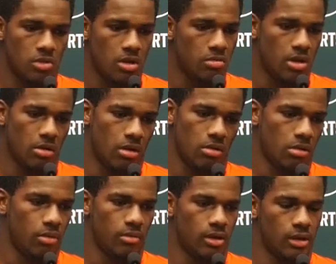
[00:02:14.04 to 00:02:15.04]
I mean, I, I,
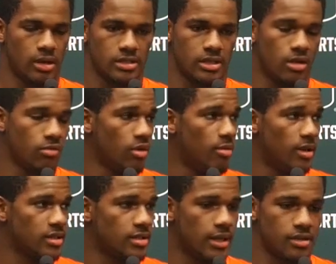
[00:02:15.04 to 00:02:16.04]
honestly, I don't worry
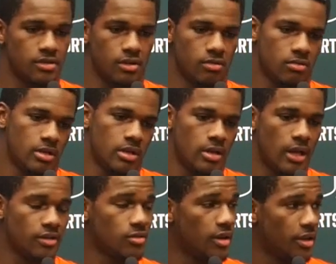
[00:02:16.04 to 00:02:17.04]
about the stats. You know,
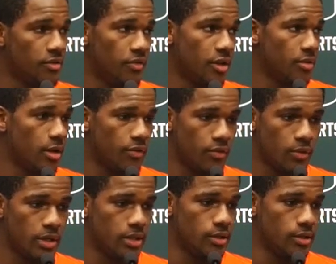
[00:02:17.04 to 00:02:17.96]
I try to get a victory every week.